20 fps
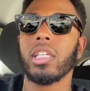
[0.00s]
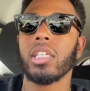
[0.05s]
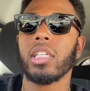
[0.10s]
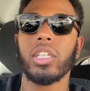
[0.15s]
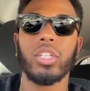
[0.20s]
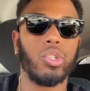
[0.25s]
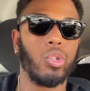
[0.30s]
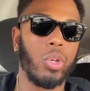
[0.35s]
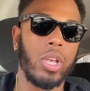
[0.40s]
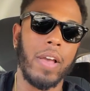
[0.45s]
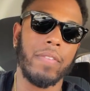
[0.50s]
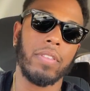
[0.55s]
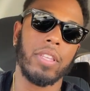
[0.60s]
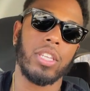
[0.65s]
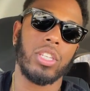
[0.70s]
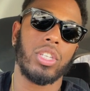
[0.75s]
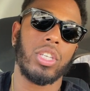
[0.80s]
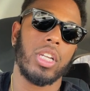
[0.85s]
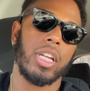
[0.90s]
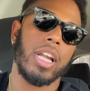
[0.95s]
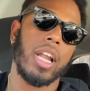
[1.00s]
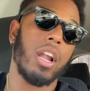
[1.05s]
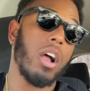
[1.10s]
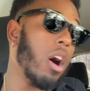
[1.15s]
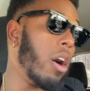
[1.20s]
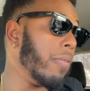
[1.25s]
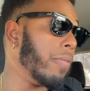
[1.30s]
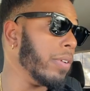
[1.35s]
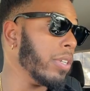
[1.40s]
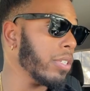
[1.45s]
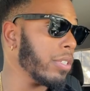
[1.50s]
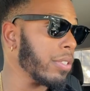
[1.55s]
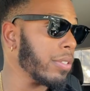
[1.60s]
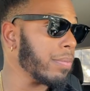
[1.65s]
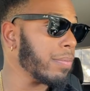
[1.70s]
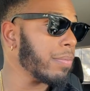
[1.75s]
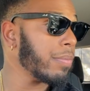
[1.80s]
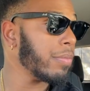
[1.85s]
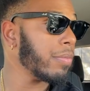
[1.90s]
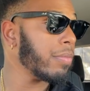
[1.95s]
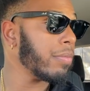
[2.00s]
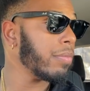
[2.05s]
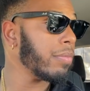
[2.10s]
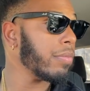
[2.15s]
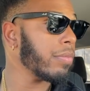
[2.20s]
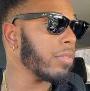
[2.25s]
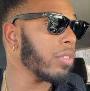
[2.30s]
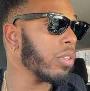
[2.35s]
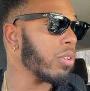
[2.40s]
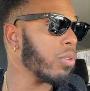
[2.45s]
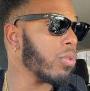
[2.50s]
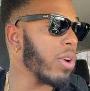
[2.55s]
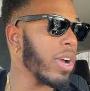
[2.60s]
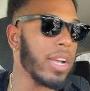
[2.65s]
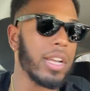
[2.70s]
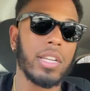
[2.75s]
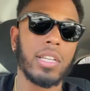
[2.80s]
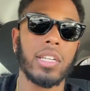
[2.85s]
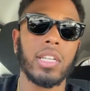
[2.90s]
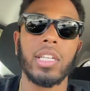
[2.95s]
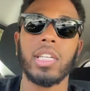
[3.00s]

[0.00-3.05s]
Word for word: because you have to sit in that office right